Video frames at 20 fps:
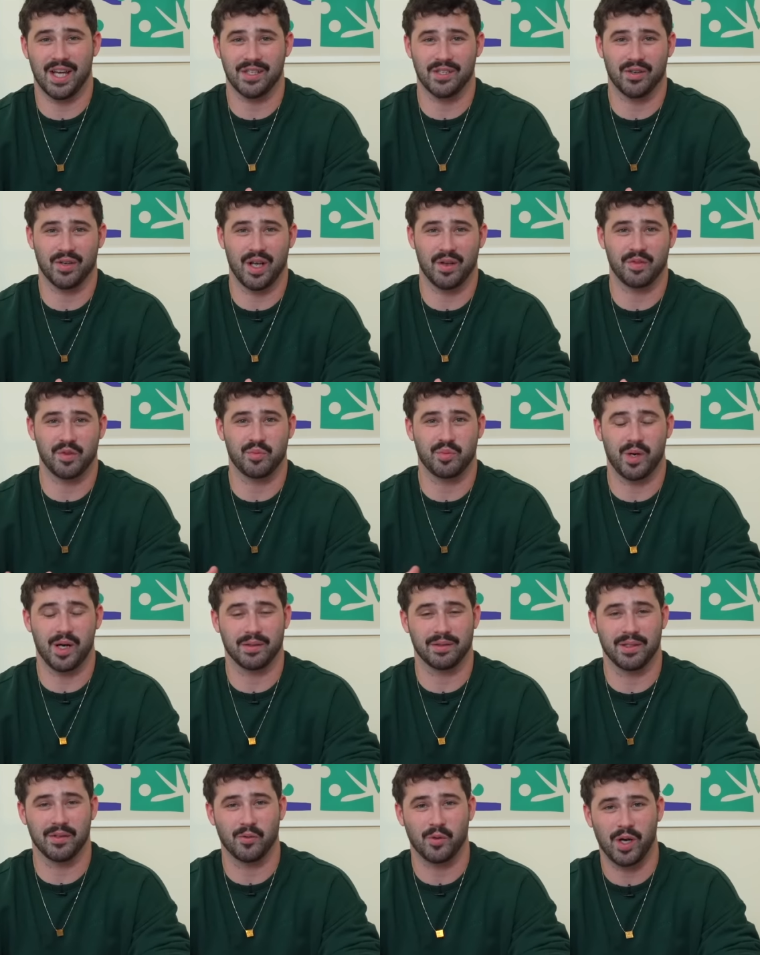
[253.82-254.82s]
I don't have a
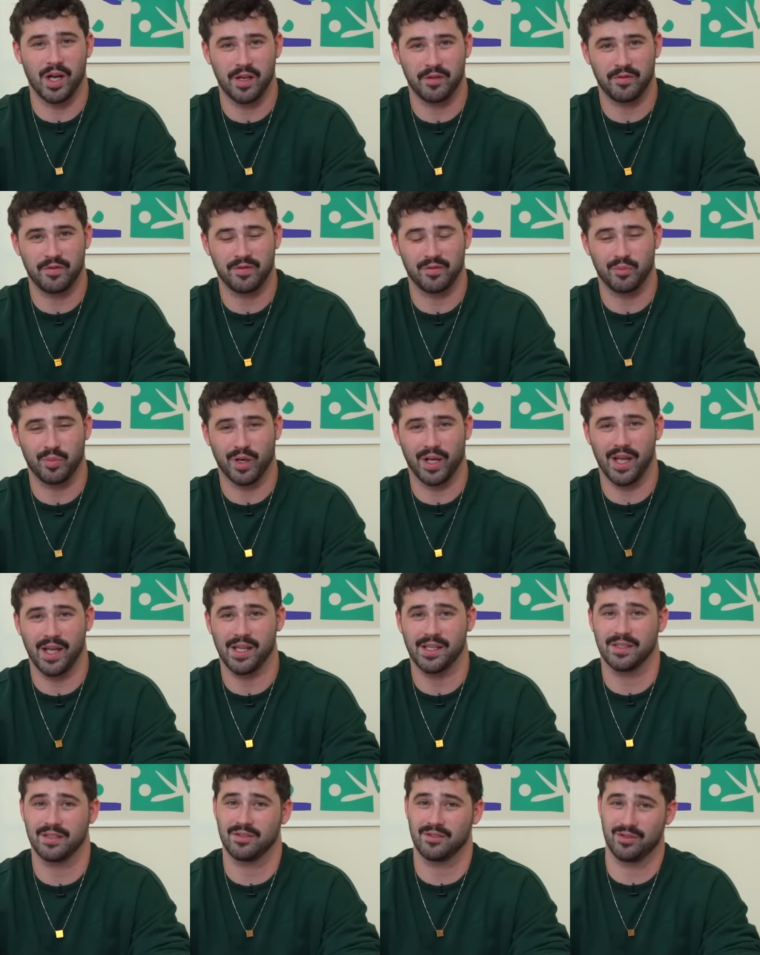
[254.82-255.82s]
pregnant wife, but
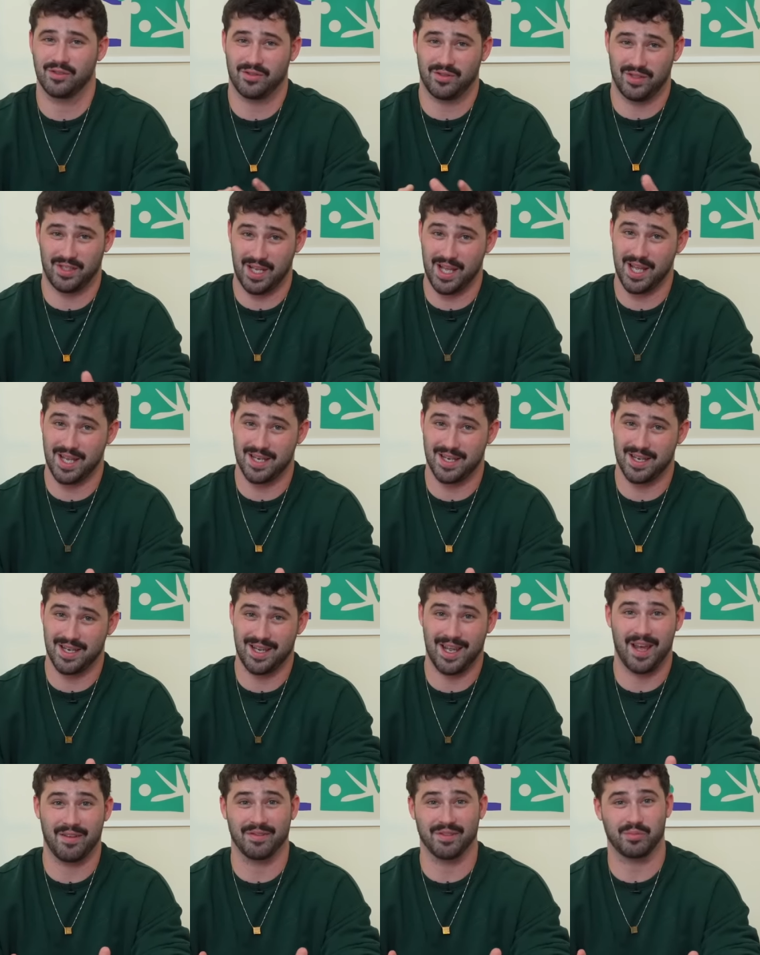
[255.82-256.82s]
I did
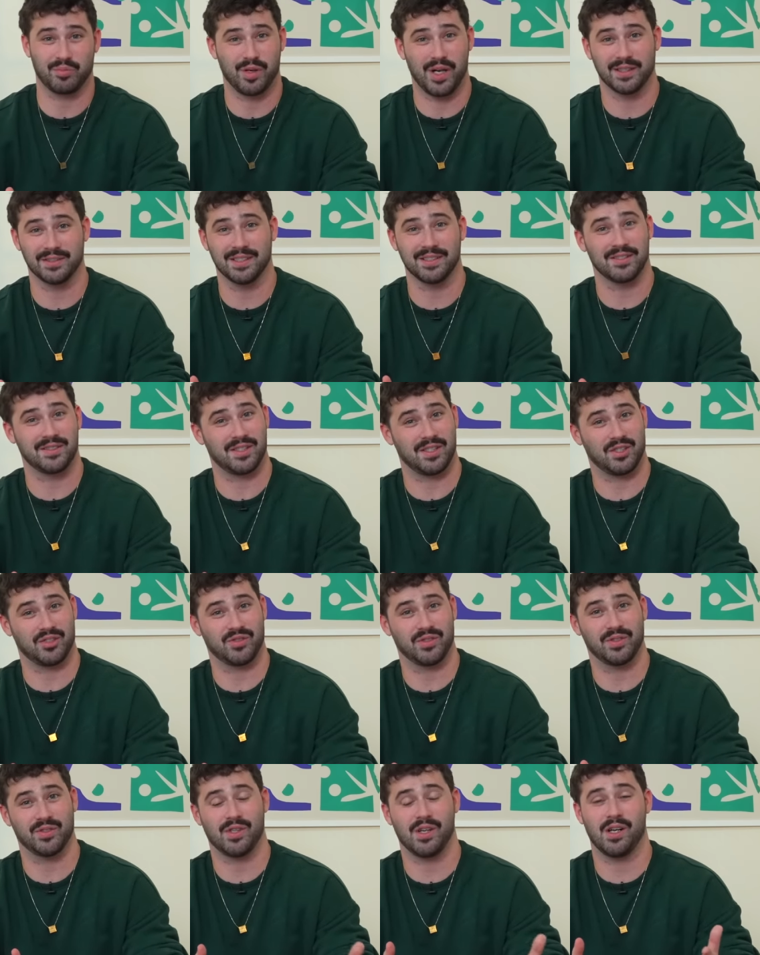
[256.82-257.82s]
have a pregnant
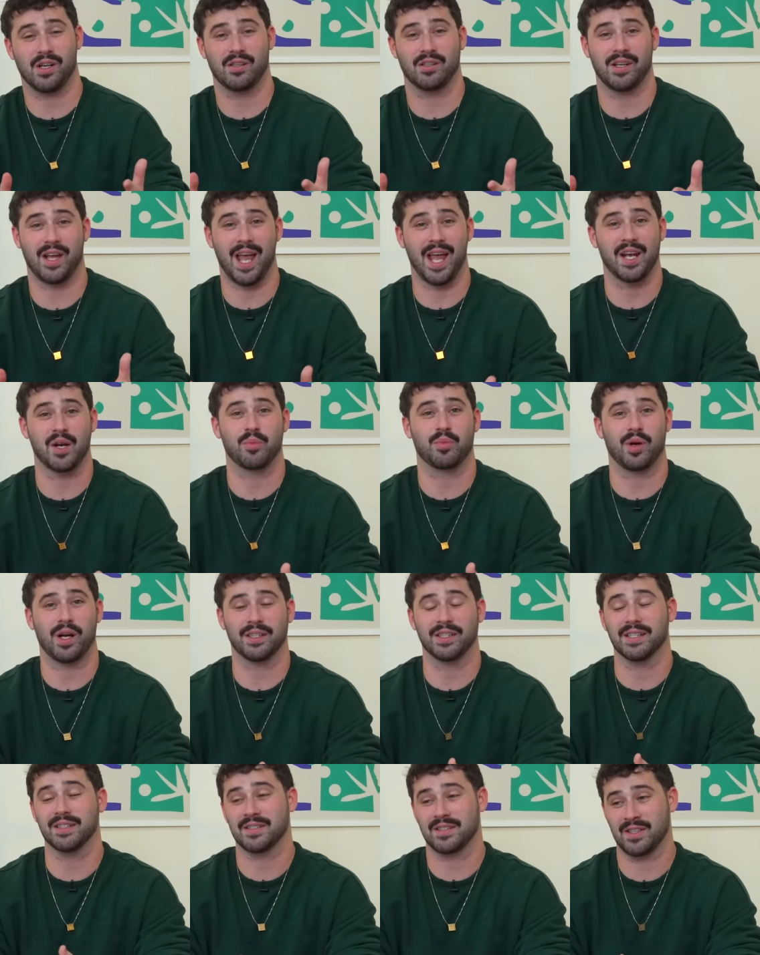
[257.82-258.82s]
sister-in-law and a
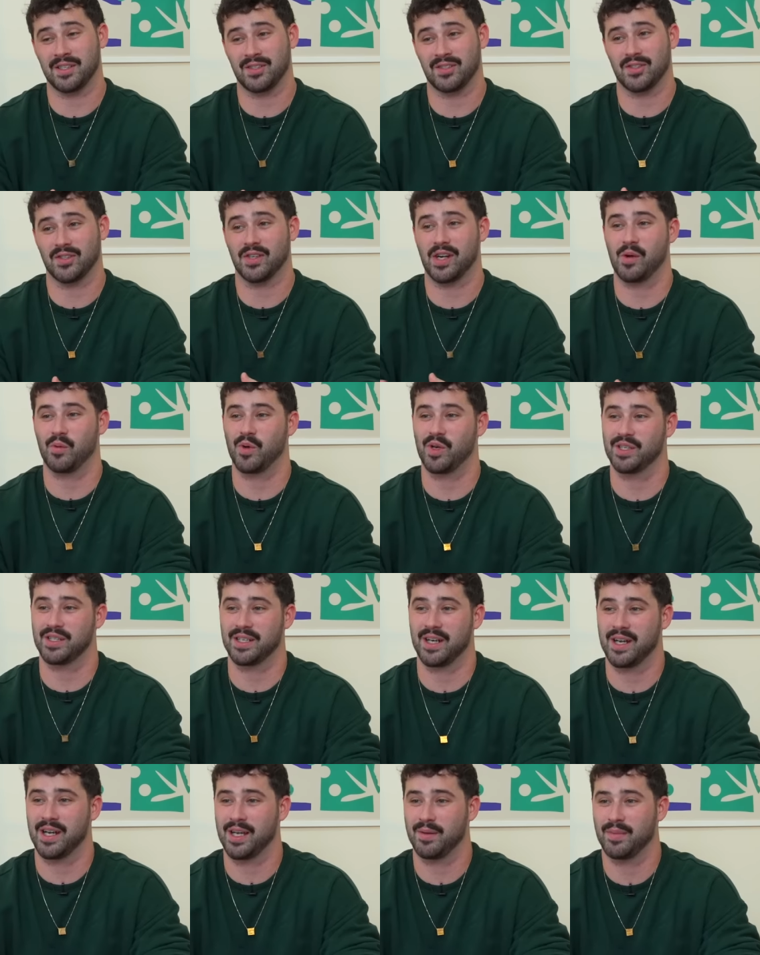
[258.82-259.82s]
pregnant sister at one
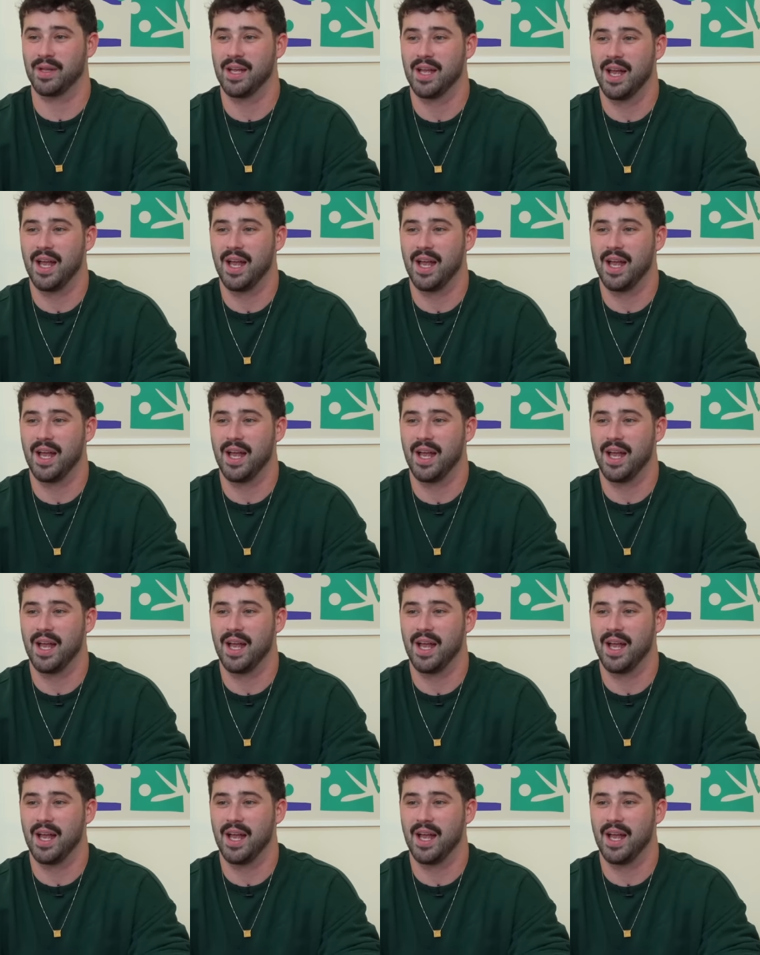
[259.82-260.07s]
time.